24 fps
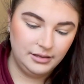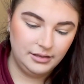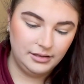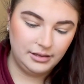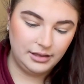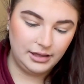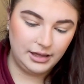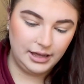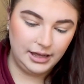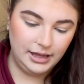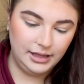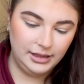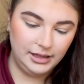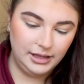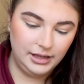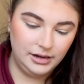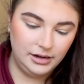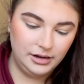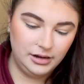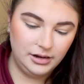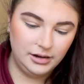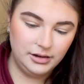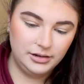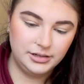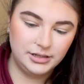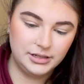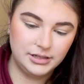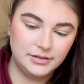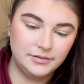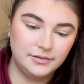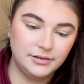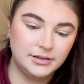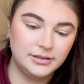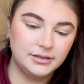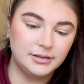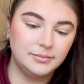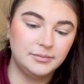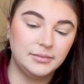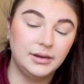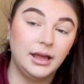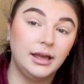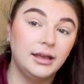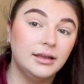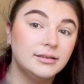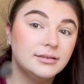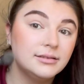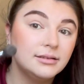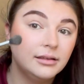highlighter just for some
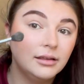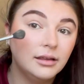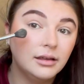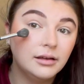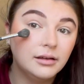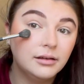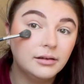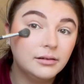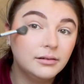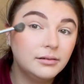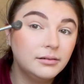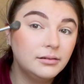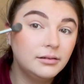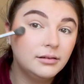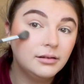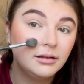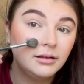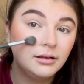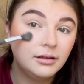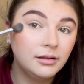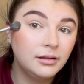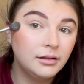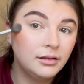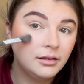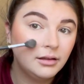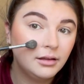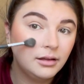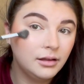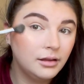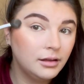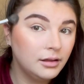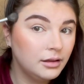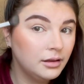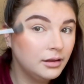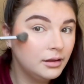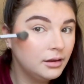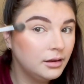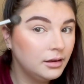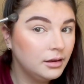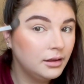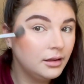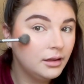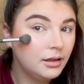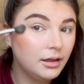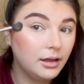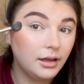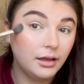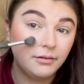nice glow.
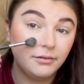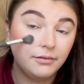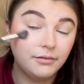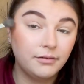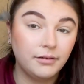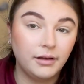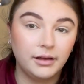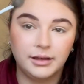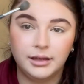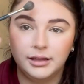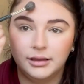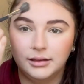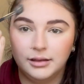I fucking love